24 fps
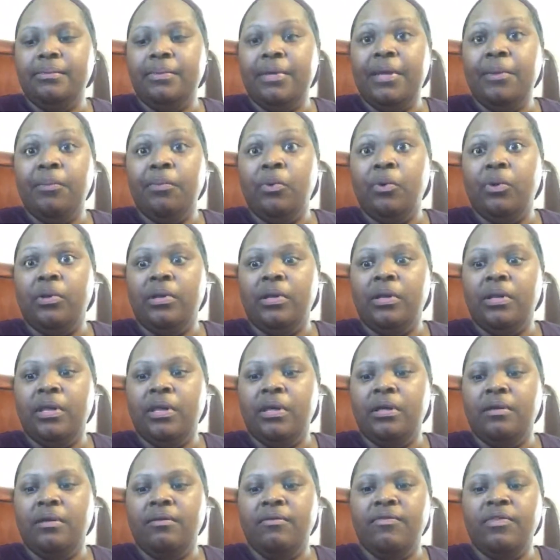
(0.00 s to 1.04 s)
people
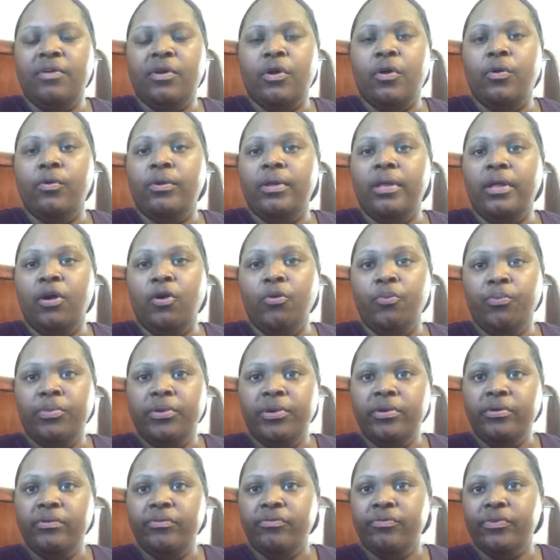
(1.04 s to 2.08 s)
love. They're only
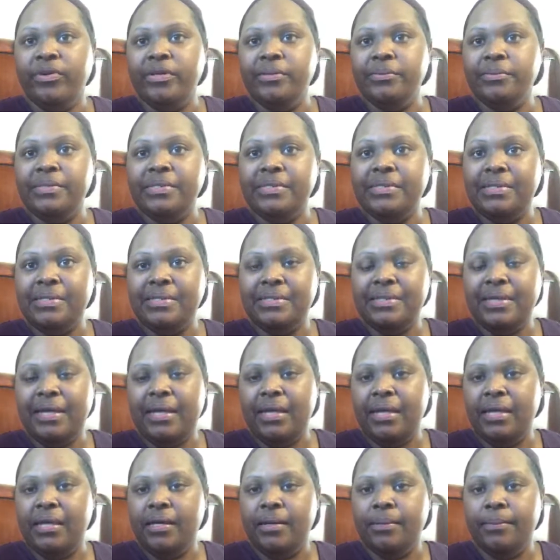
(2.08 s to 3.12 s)
open from 6
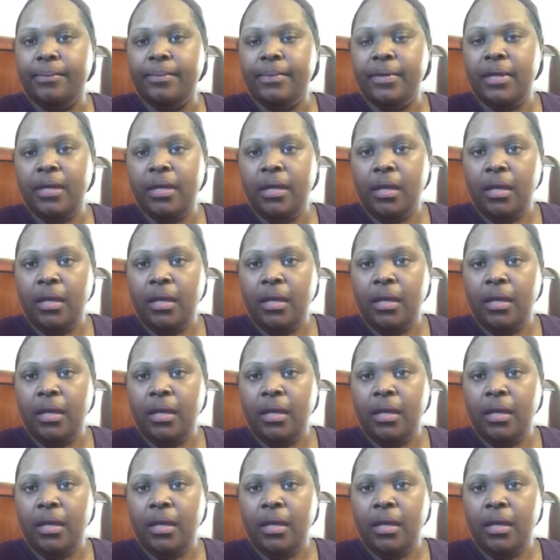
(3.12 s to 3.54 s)
a.m.